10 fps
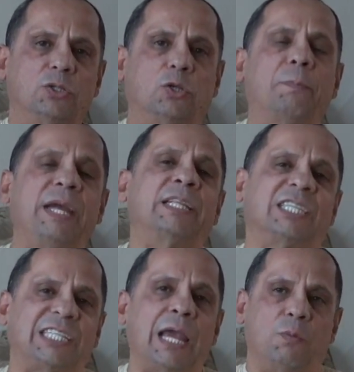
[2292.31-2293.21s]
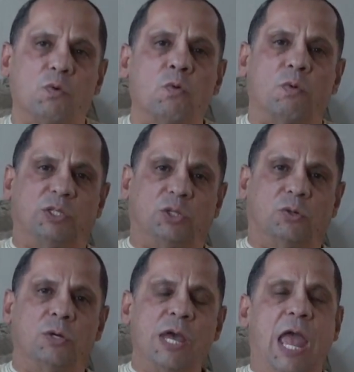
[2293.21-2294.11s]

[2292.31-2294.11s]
to be in the same room with you.